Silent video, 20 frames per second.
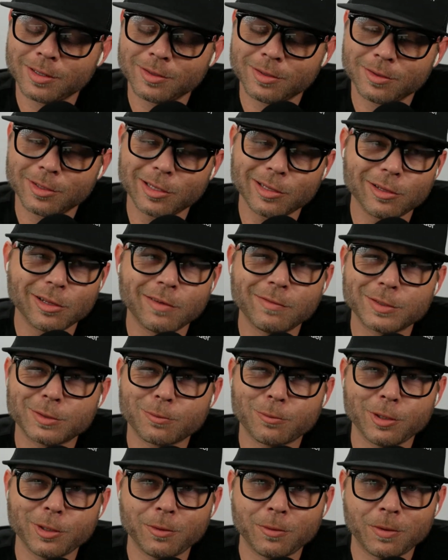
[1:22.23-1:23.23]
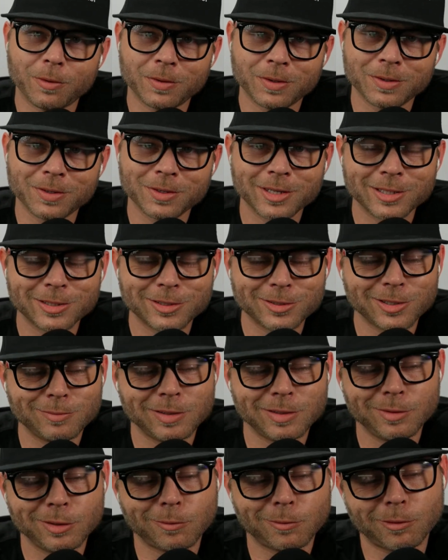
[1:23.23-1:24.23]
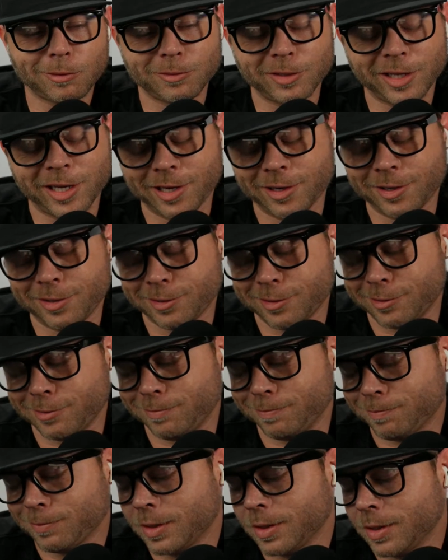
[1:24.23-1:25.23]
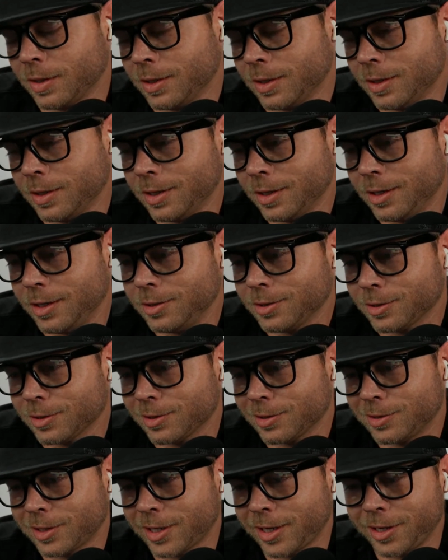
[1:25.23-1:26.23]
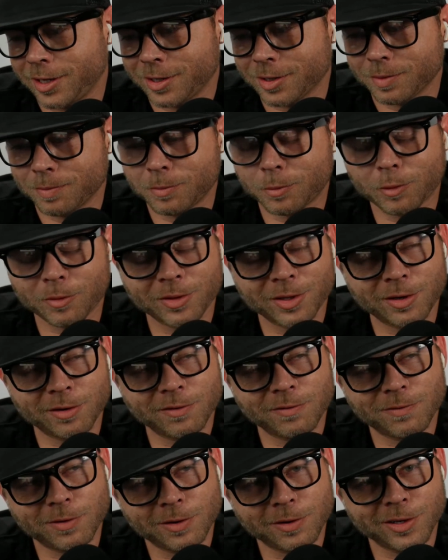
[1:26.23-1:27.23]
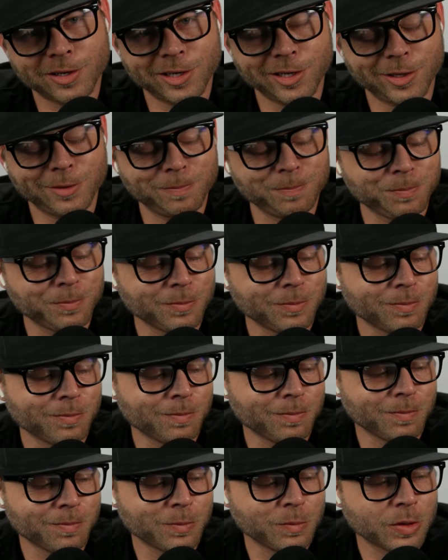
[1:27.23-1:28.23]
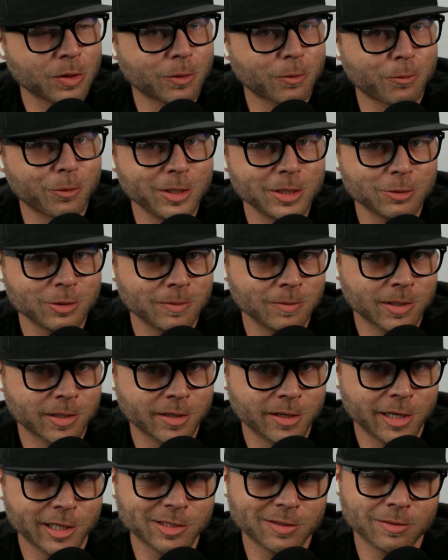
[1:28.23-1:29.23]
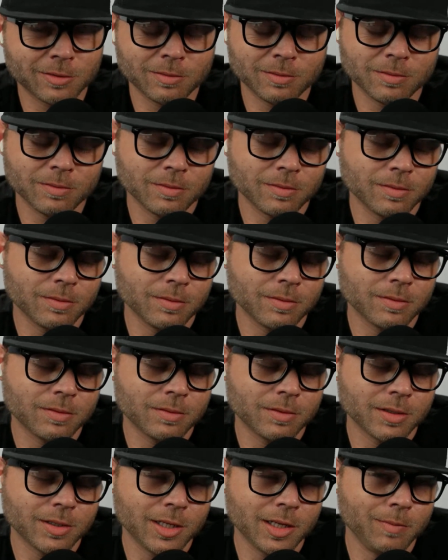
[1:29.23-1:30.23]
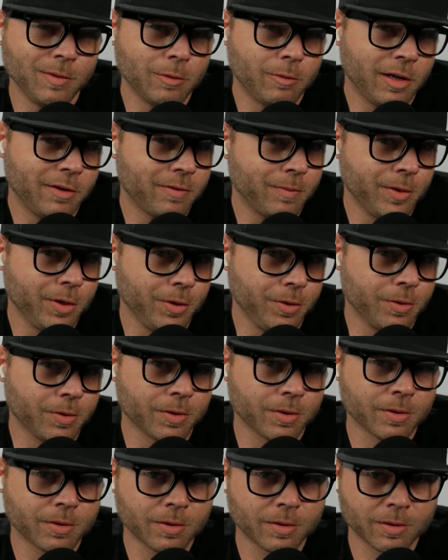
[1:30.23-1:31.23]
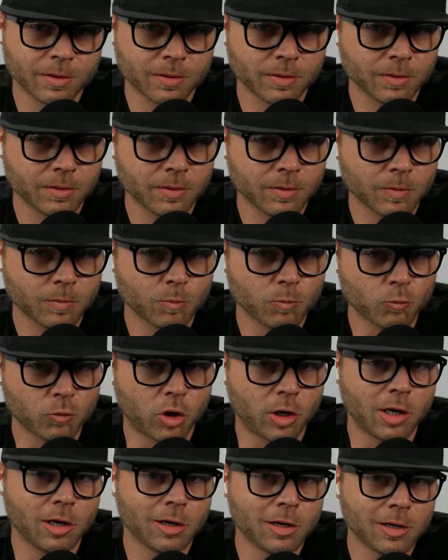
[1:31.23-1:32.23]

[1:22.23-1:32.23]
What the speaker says: the love is real in CBB world, and it's gonna take more than a funky restream connection to keep me away from you. Mwah.